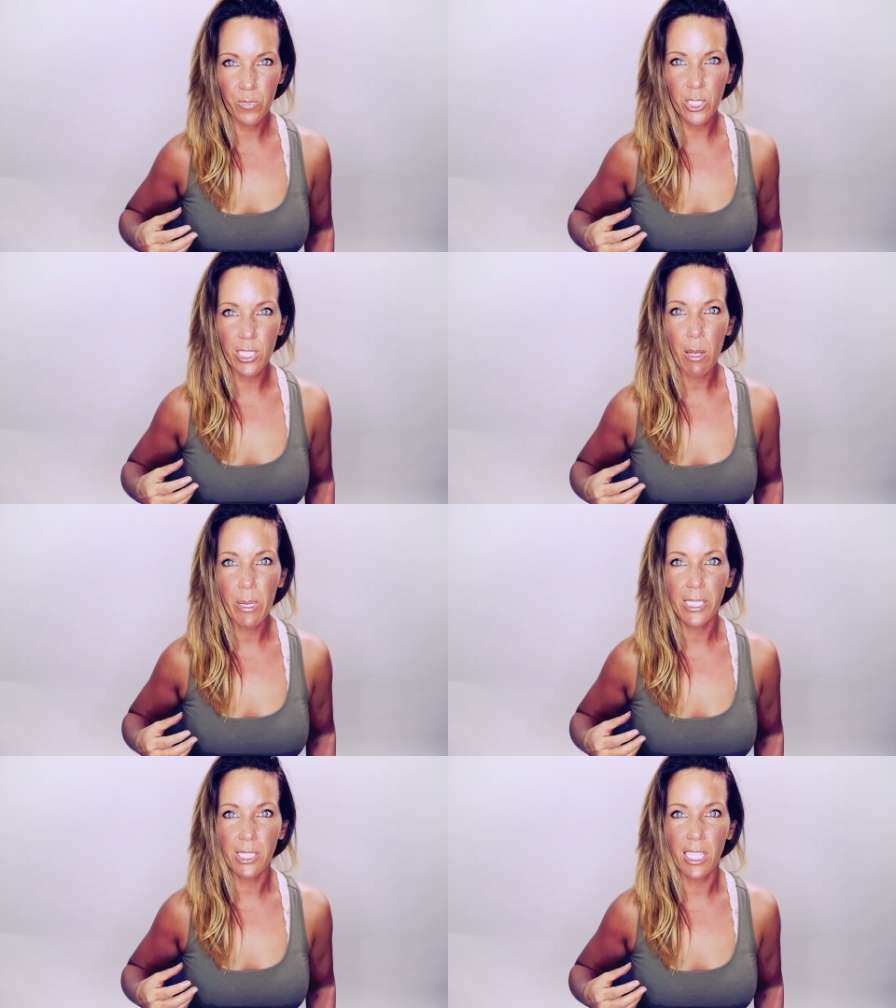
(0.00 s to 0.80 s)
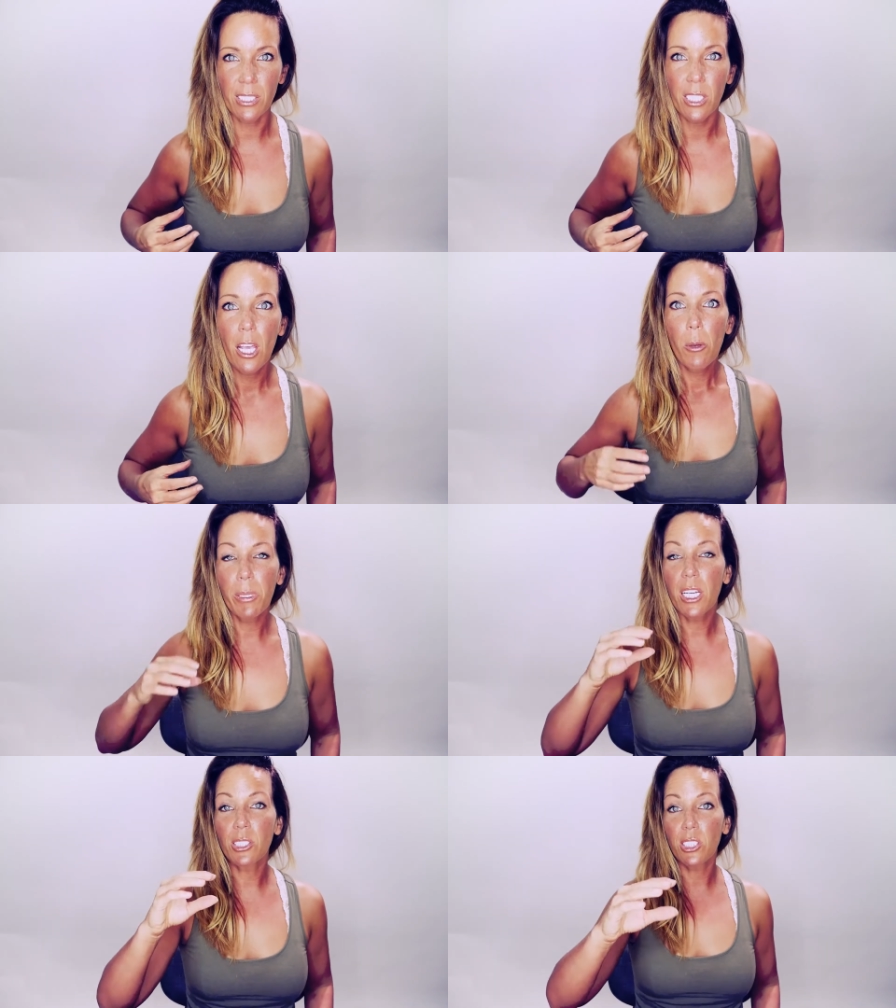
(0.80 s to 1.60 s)
Does that make sense?
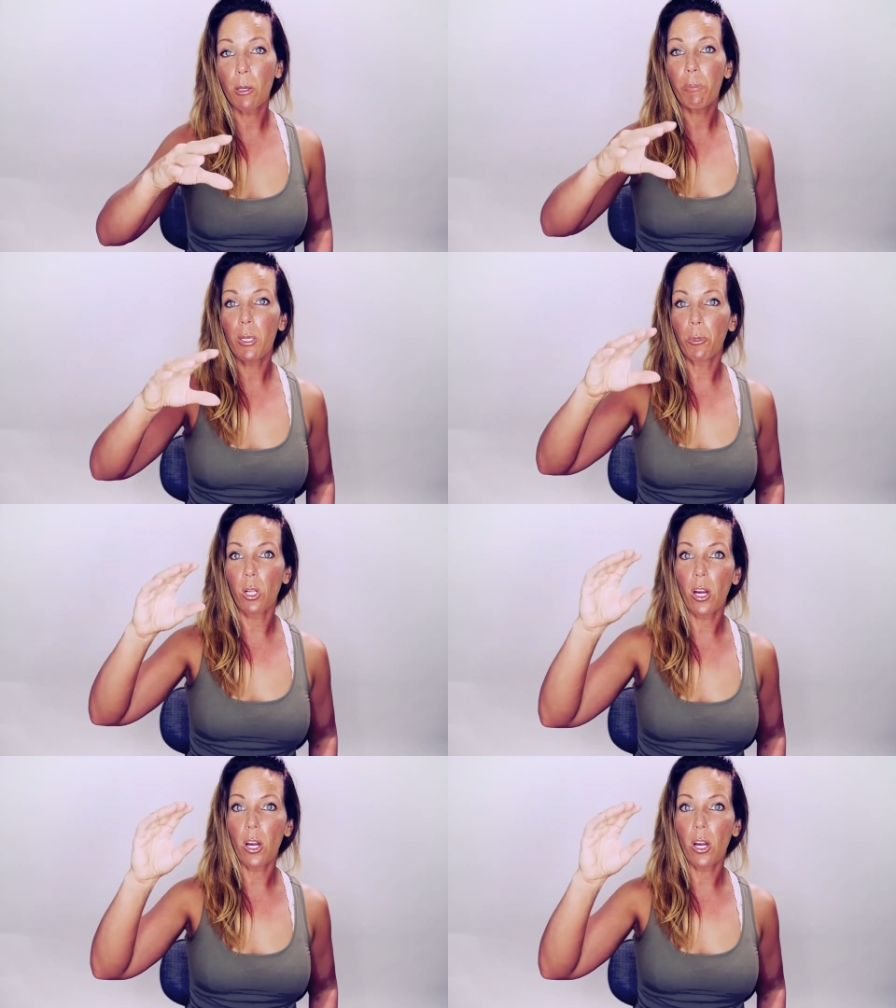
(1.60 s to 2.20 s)
Because some people